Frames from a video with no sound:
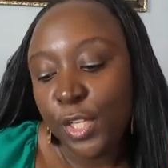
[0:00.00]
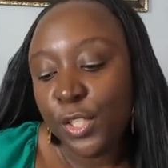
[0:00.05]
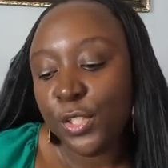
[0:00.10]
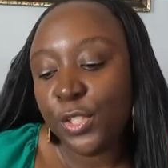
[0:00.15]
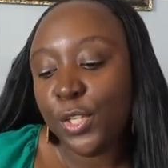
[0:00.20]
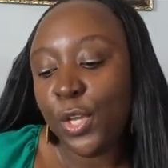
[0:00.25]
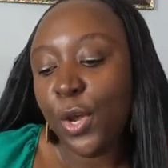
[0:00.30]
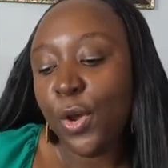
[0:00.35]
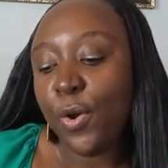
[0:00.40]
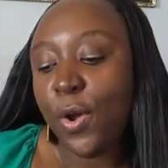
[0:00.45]

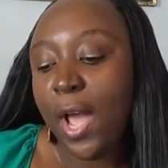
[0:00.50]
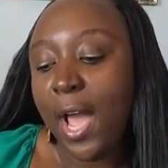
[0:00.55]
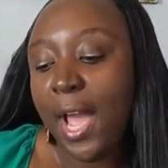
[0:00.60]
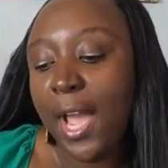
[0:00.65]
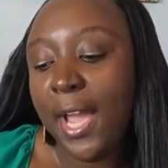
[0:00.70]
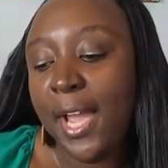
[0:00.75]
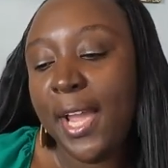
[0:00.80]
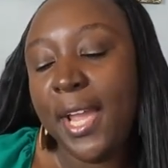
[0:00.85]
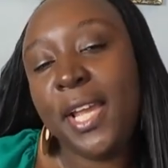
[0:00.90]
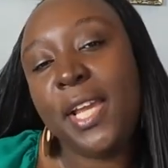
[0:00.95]
So
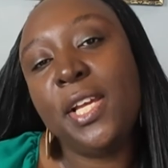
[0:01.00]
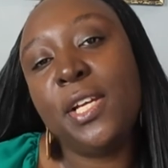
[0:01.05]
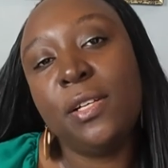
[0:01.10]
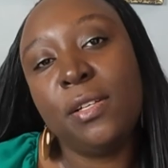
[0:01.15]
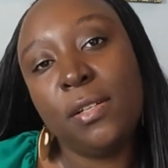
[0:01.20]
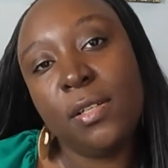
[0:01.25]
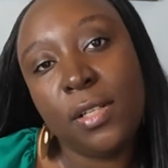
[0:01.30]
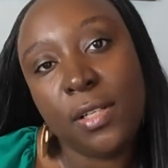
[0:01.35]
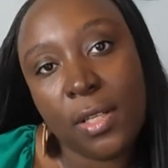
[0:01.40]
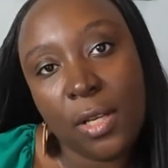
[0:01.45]
I,
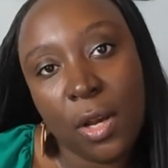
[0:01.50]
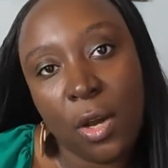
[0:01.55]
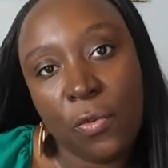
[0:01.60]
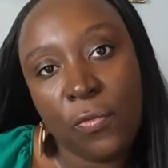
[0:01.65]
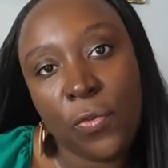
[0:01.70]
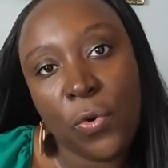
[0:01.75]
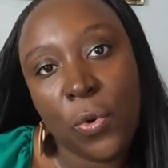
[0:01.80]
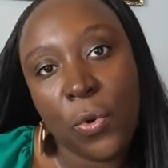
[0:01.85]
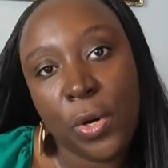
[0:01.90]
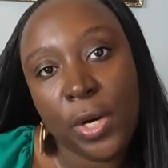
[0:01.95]

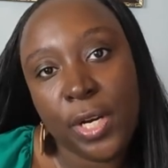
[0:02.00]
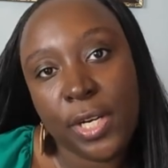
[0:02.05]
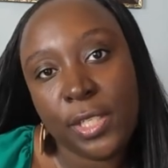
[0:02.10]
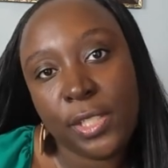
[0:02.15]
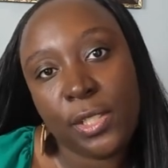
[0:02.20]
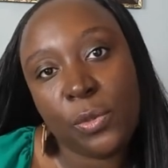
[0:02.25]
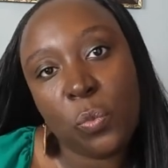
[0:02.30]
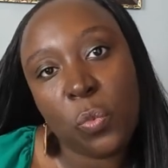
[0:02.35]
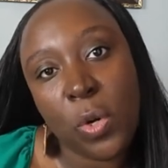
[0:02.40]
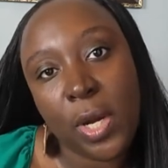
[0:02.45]
of
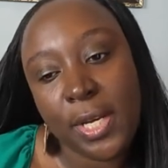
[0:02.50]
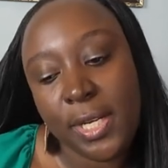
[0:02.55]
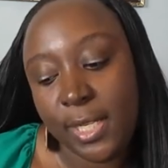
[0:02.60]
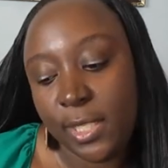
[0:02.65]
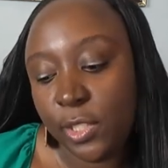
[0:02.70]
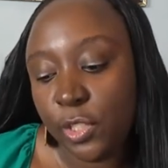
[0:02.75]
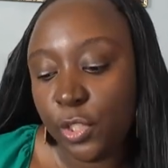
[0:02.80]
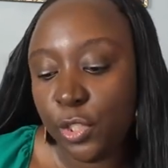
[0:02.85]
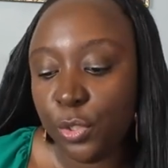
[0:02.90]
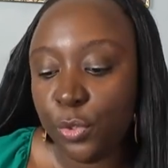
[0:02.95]
course,
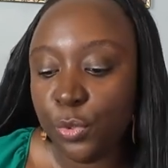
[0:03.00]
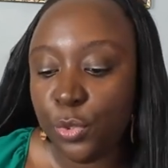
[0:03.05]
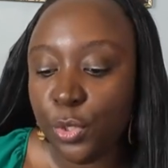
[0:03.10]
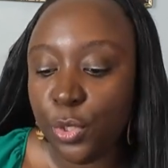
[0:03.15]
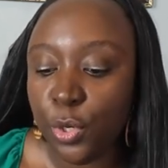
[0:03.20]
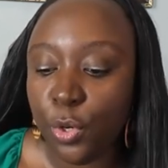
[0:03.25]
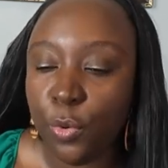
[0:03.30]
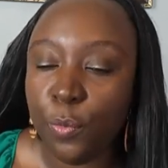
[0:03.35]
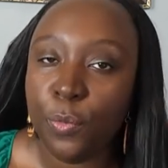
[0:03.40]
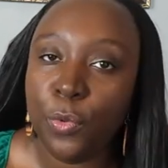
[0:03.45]
wanted to
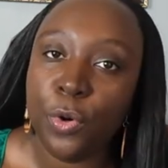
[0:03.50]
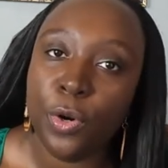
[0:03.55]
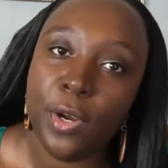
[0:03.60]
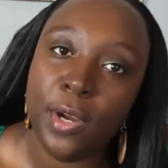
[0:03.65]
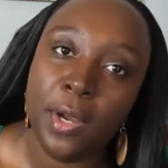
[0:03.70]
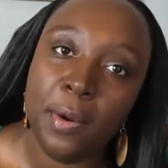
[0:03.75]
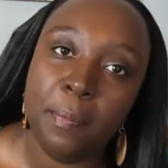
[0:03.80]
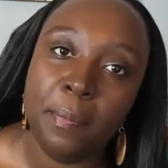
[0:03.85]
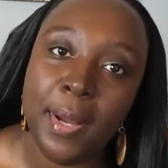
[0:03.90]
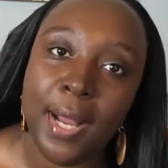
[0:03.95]
know more
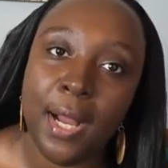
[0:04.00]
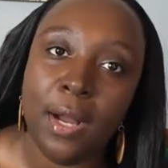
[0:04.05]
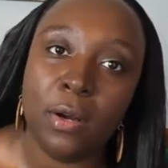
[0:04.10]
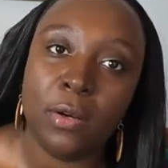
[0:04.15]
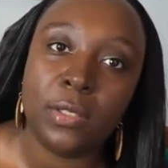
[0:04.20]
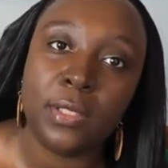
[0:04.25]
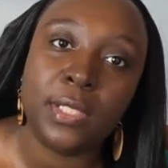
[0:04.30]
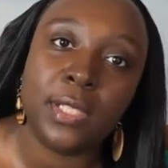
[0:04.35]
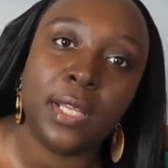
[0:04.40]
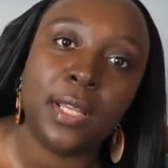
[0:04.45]

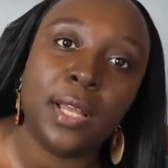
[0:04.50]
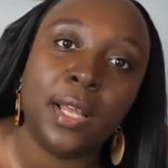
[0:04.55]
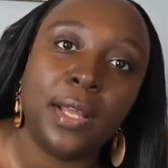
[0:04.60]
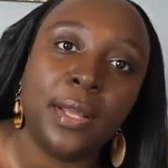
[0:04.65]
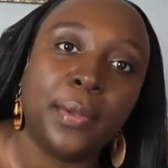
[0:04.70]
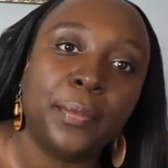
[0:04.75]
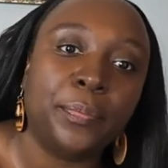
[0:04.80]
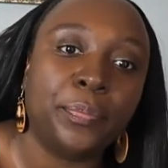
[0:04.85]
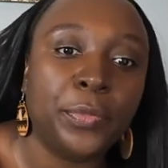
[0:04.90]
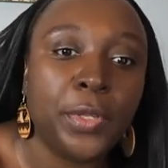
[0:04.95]
about
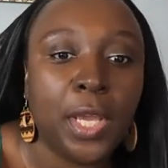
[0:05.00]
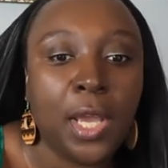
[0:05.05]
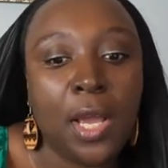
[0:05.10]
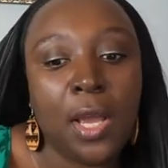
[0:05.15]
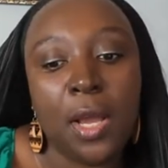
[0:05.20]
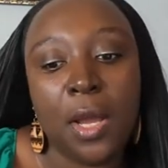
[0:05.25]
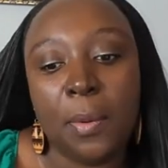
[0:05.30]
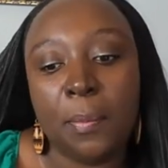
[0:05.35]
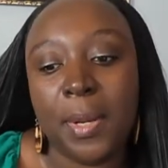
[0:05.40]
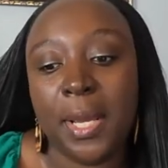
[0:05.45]

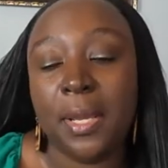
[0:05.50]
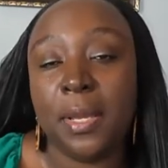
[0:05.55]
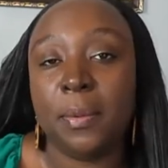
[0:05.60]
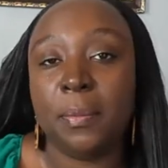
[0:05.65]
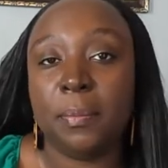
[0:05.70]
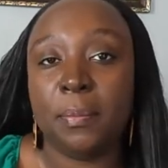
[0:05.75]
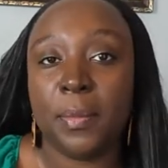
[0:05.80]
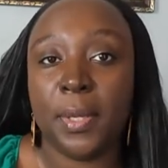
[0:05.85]
my